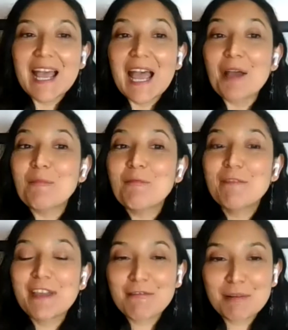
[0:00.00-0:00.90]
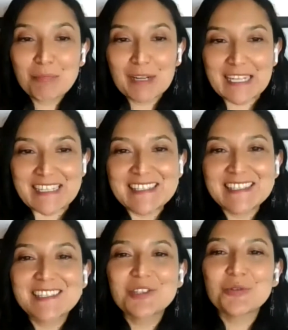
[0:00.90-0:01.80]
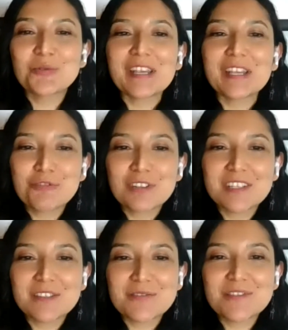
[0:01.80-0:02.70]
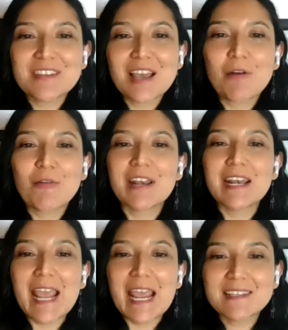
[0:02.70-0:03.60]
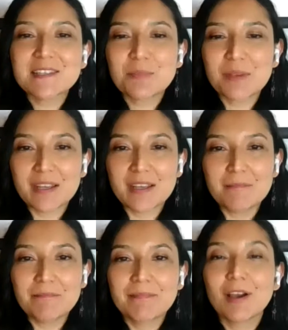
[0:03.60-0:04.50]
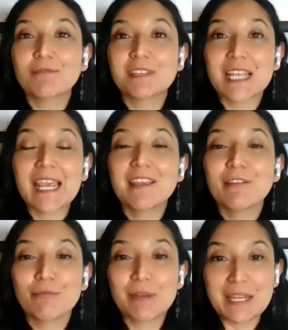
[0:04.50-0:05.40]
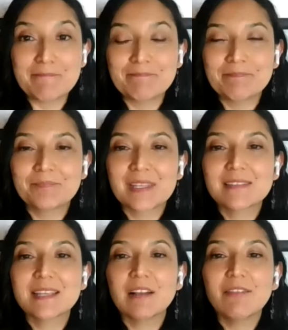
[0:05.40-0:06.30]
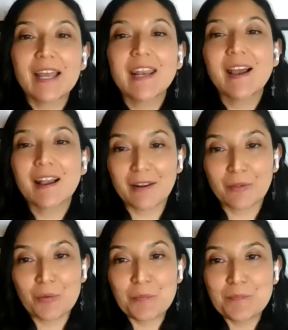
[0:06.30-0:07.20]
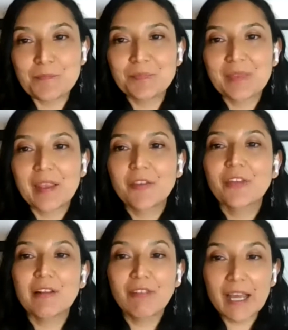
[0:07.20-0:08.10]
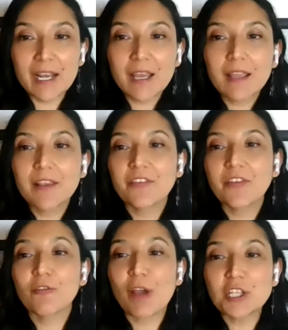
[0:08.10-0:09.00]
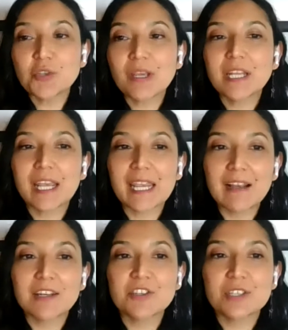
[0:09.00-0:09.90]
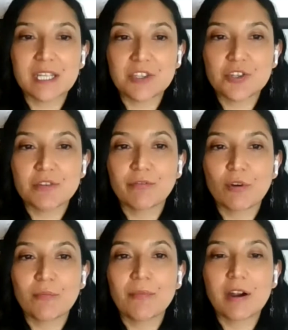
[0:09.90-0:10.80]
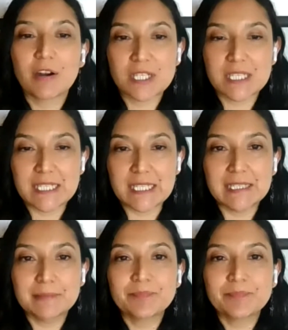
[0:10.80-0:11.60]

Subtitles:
I'm very pleased to introduce our next speaker of day 3, Silvana Accardo. Silvana is a graduate English teacher from Argentina,